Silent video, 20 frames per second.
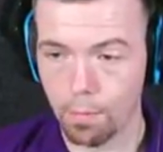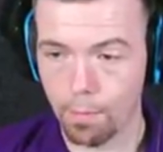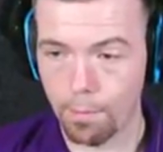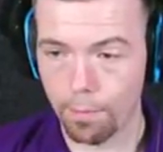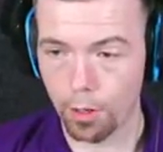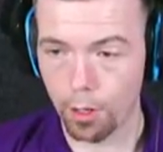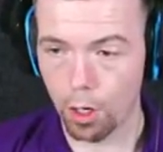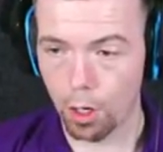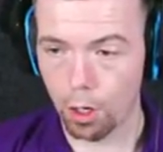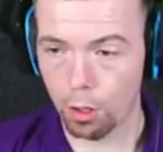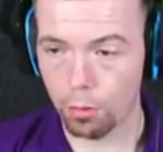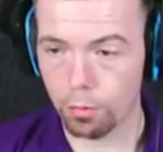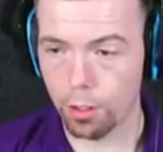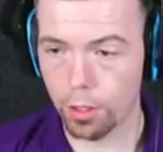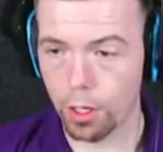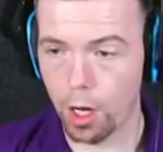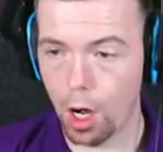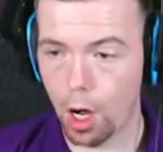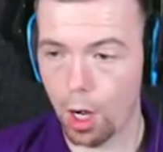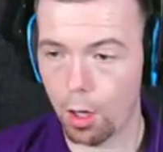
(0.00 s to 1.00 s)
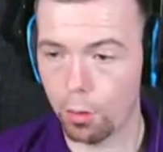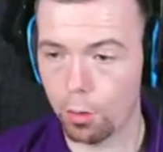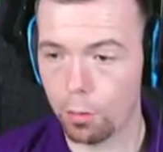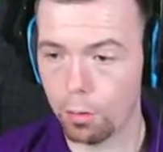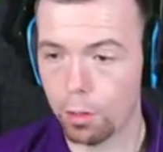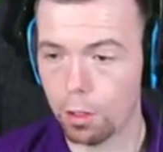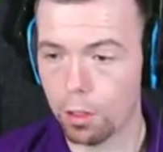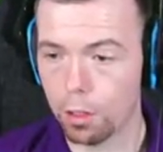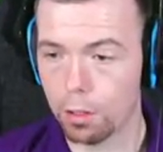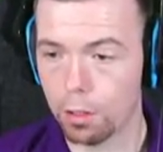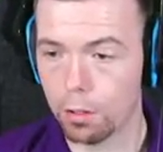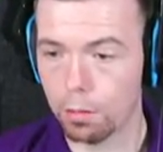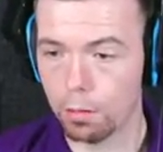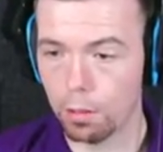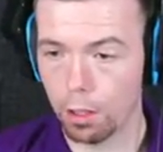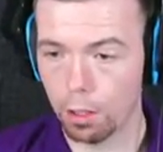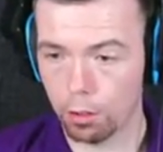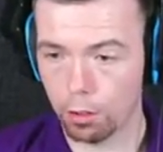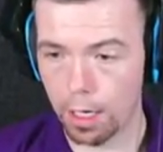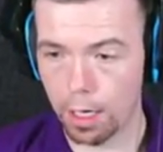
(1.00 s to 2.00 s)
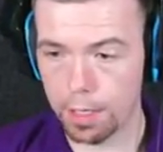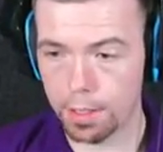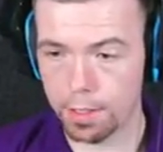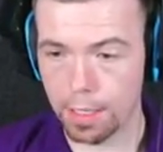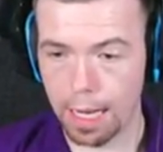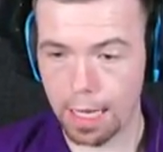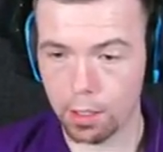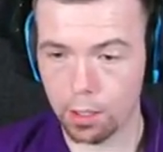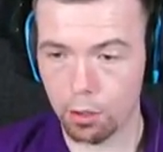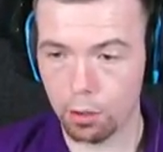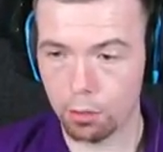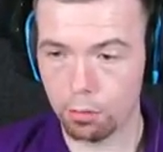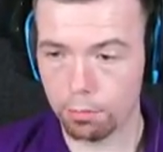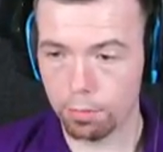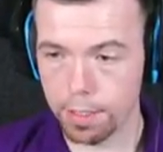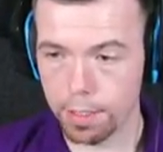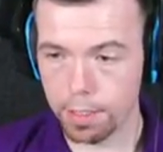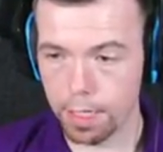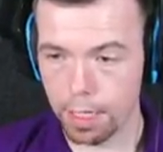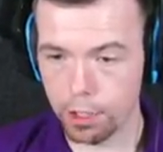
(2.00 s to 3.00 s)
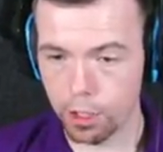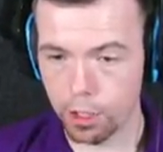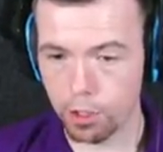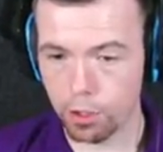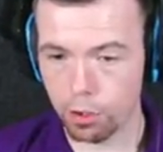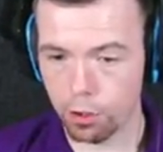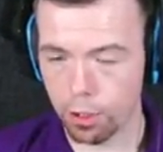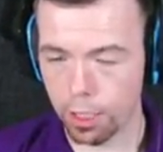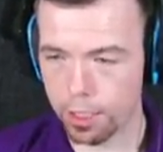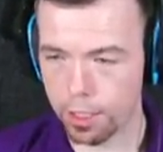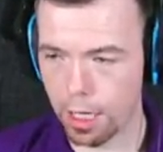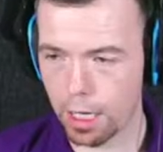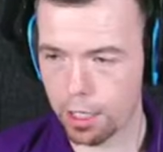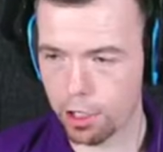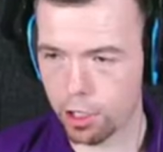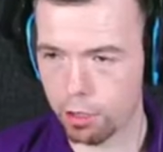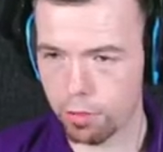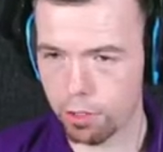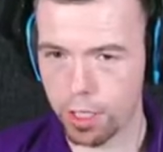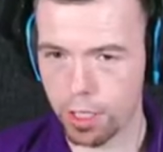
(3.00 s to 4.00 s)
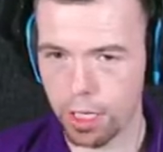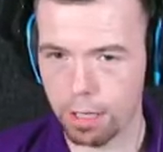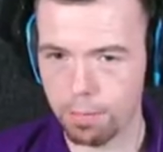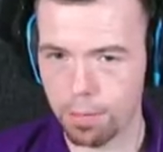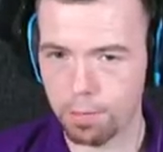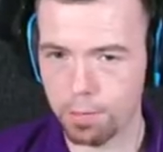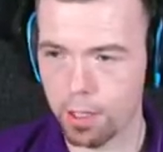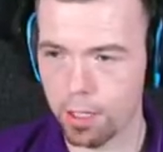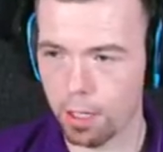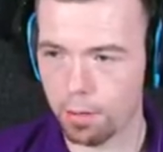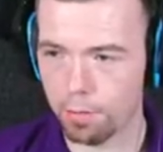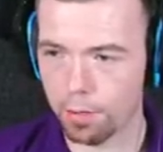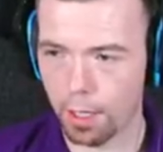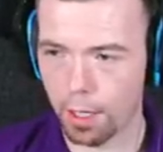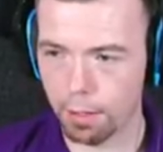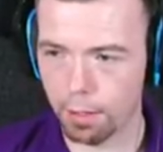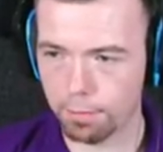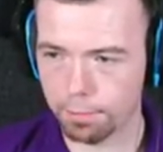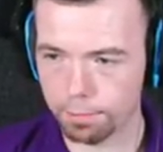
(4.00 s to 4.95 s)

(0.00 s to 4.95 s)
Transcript: Oh, no. Great tackle. He's actually redeemed himself with that.